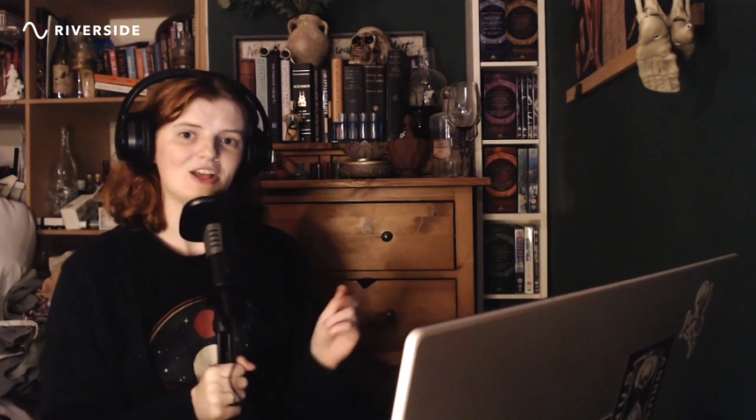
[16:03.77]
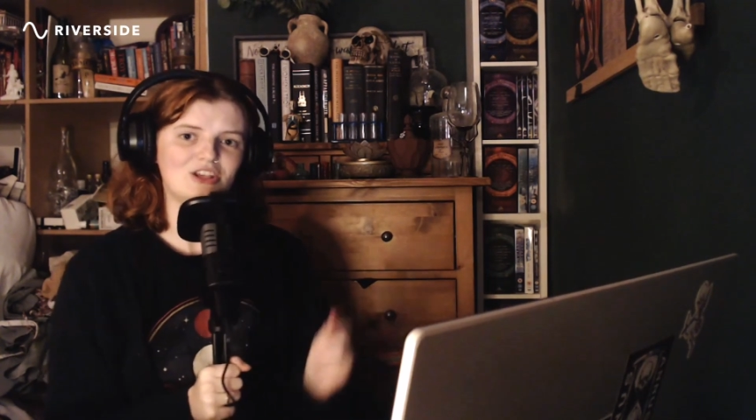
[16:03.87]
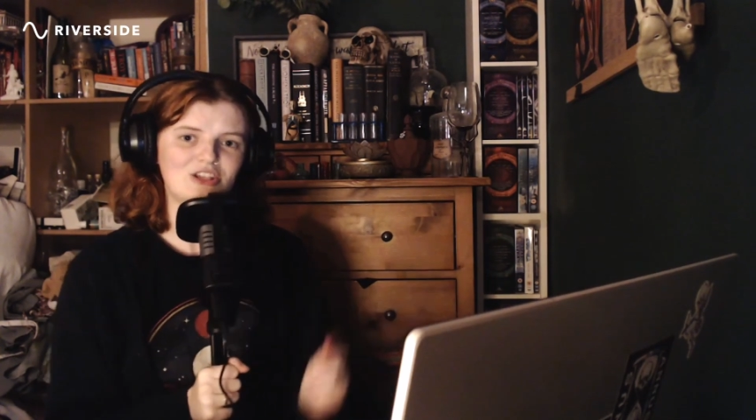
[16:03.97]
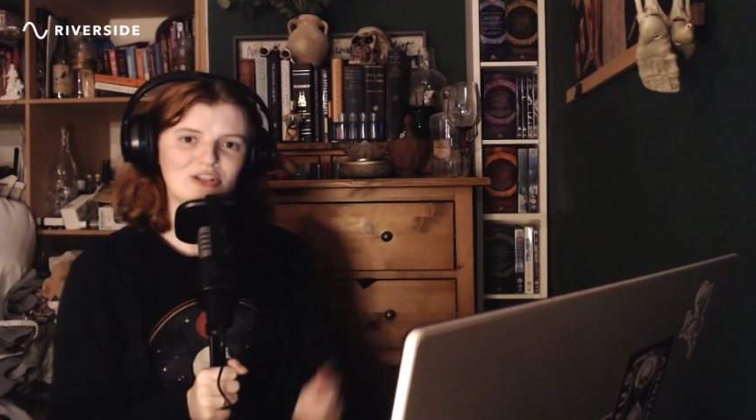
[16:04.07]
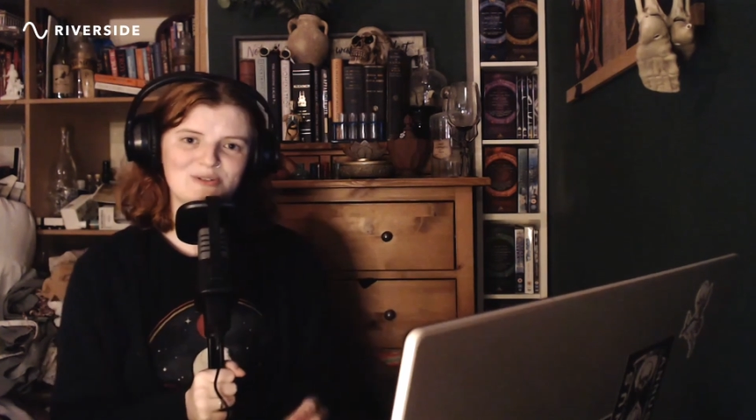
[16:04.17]

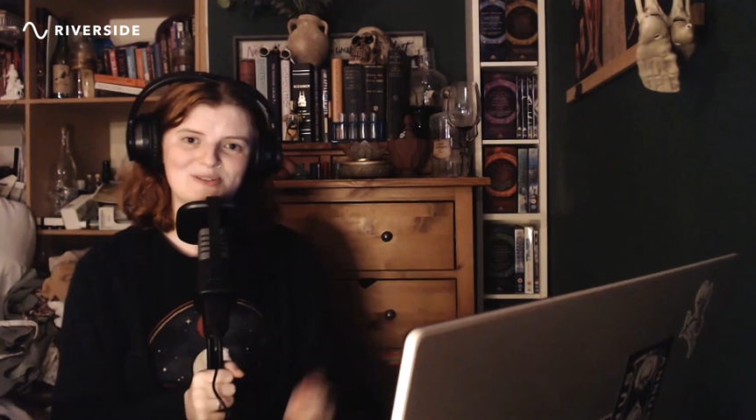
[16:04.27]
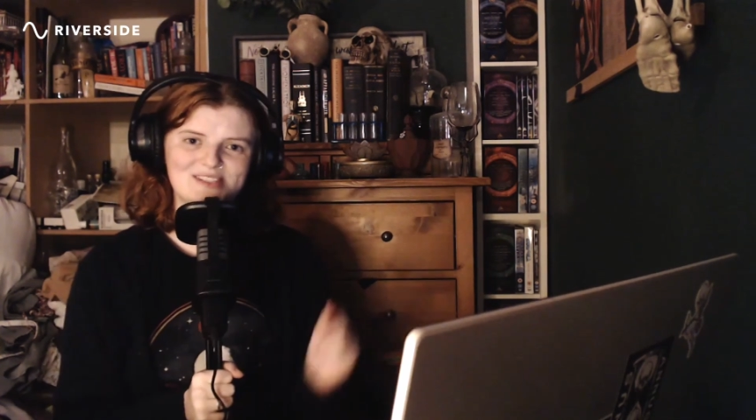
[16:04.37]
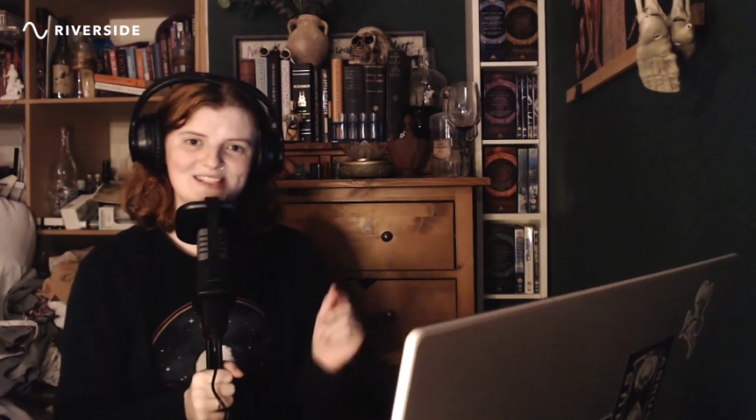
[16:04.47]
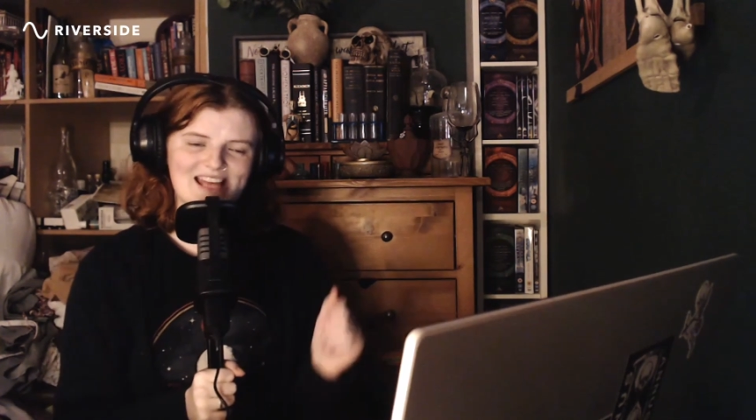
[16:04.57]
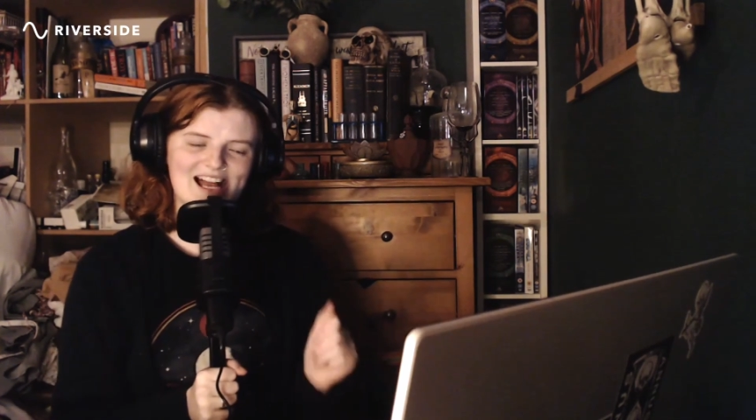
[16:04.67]

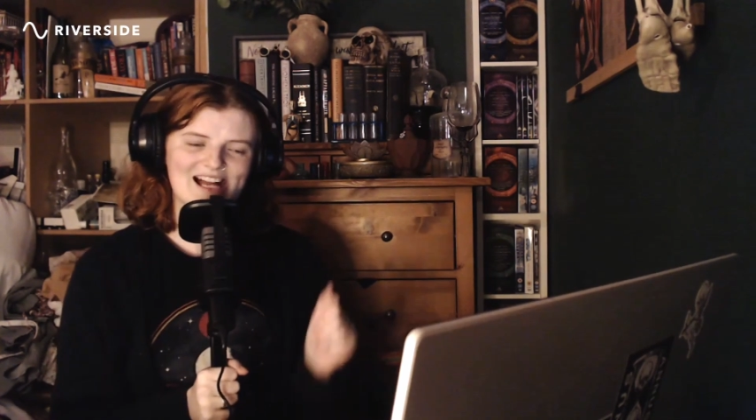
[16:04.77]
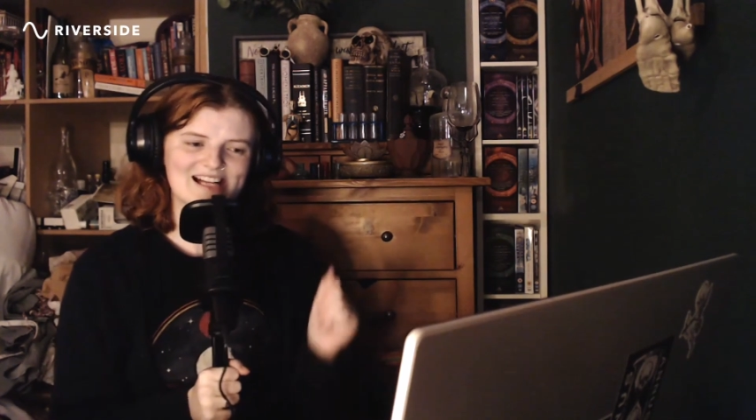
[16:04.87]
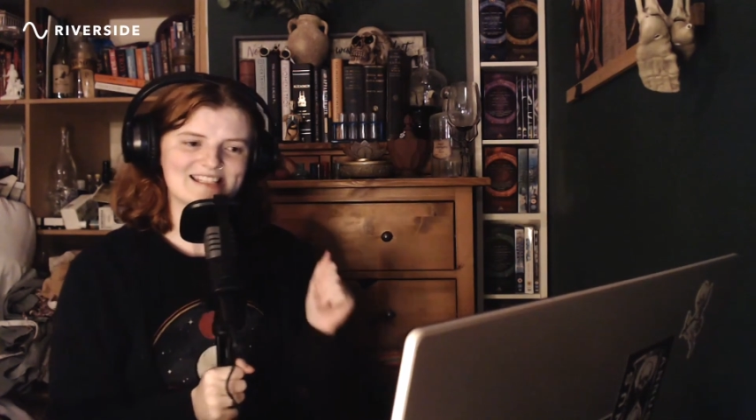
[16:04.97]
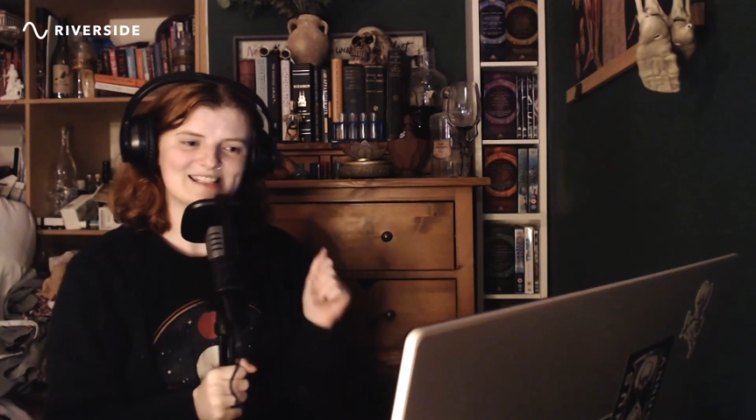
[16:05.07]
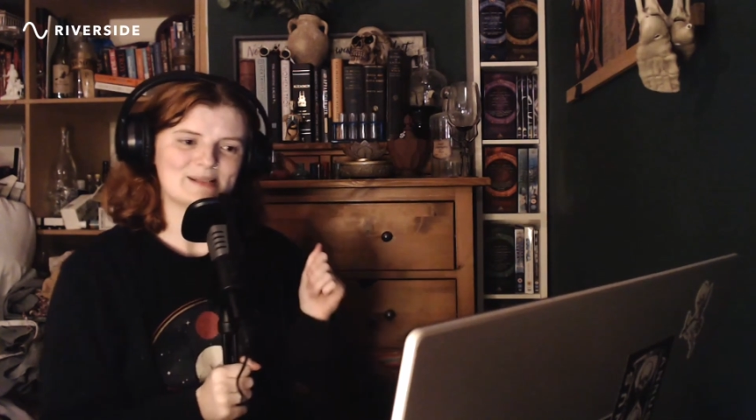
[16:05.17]
used
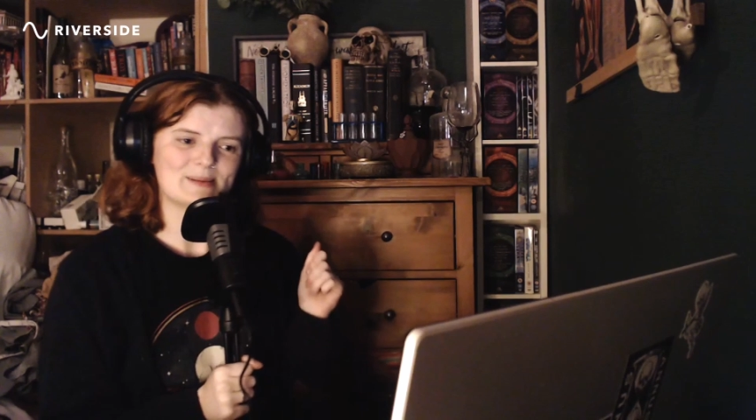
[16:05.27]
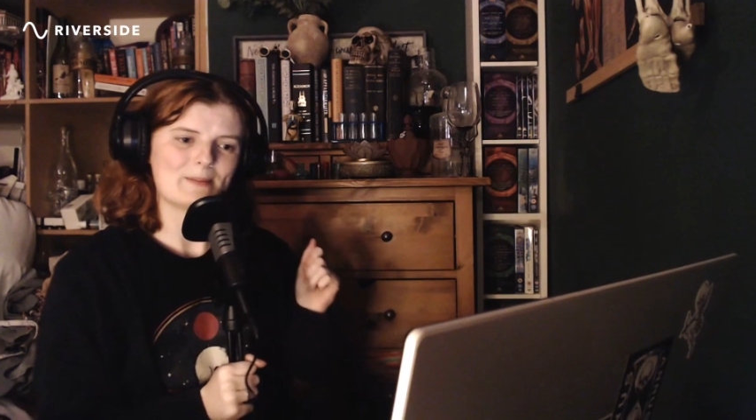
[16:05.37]
as